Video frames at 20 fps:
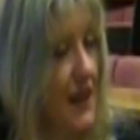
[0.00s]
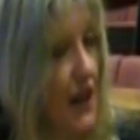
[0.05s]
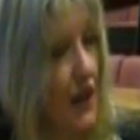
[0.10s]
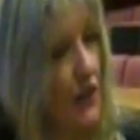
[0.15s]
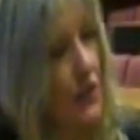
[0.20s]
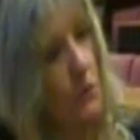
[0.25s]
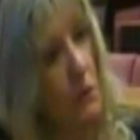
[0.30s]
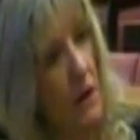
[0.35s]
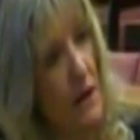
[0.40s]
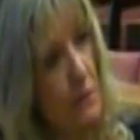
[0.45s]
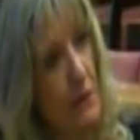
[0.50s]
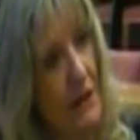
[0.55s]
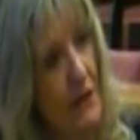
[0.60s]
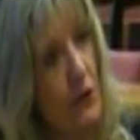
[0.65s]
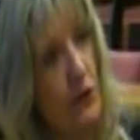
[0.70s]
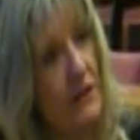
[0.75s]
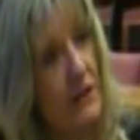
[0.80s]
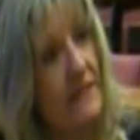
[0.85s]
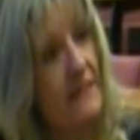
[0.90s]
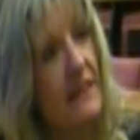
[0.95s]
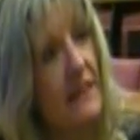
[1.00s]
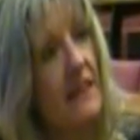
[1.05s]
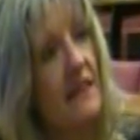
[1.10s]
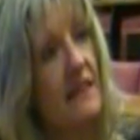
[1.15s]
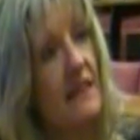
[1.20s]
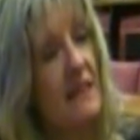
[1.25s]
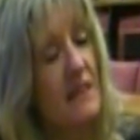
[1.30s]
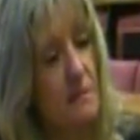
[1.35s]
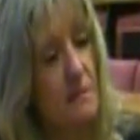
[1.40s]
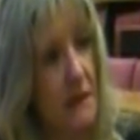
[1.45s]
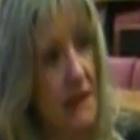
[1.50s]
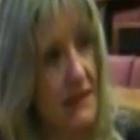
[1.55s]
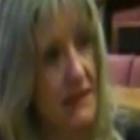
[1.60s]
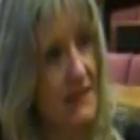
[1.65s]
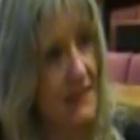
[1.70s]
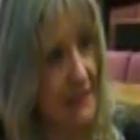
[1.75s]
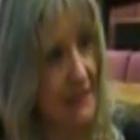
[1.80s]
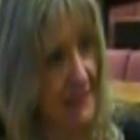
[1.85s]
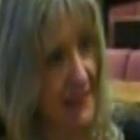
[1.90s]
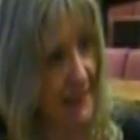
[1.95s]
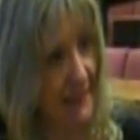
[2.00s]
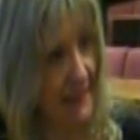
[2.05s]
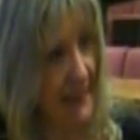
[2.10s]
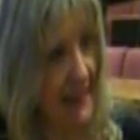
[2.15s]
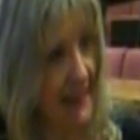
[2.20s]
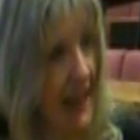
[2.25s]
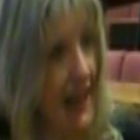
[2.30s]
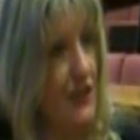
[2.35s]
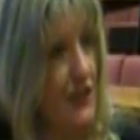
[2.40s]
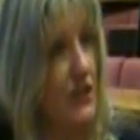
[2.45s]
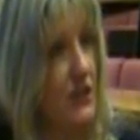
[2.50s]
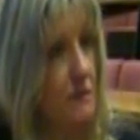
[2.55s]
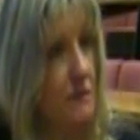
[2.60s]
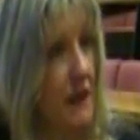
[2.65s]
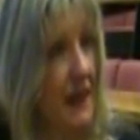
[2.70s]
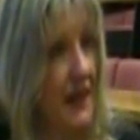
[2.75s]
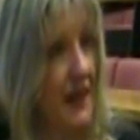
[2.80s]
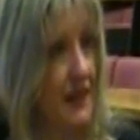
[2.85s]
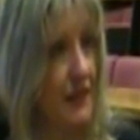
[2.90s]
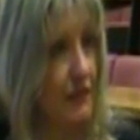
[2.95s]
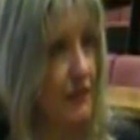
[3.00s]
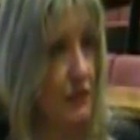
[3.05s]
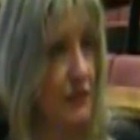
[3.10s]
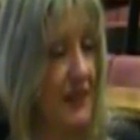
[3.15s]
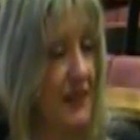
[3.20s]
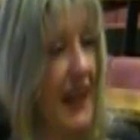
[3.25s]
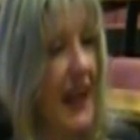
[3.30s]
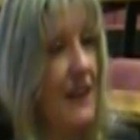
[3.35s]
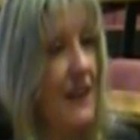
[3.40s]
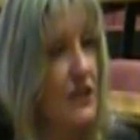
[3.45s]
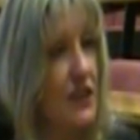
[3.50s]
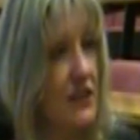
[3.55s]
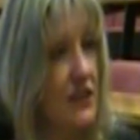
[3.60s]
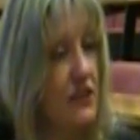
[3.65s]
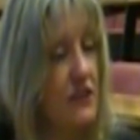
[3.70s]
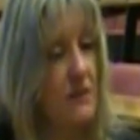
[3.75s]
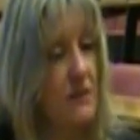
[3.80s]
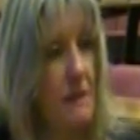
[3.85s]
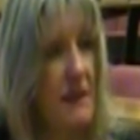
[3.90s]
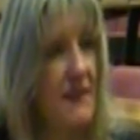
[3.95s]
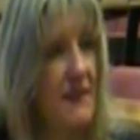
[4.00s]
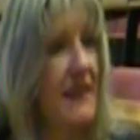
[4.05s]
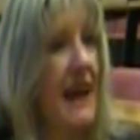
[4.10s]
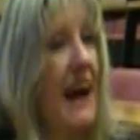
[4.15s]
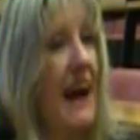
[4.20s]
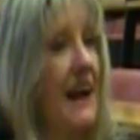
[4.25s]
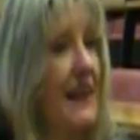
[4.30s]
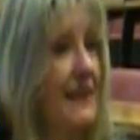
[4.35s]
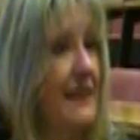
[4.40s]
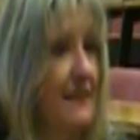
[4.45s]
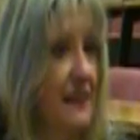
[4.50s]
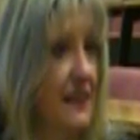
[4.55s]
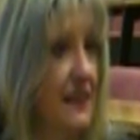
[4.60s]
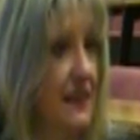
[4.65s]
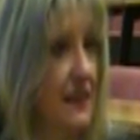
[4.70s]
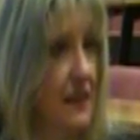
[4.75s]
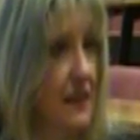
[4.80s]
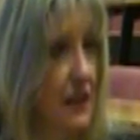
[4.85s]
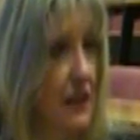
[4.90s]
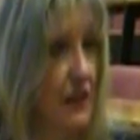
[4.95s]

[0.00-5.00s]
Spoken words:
And the way we look at it is by studying their caching behaviour. And caching just means hiding.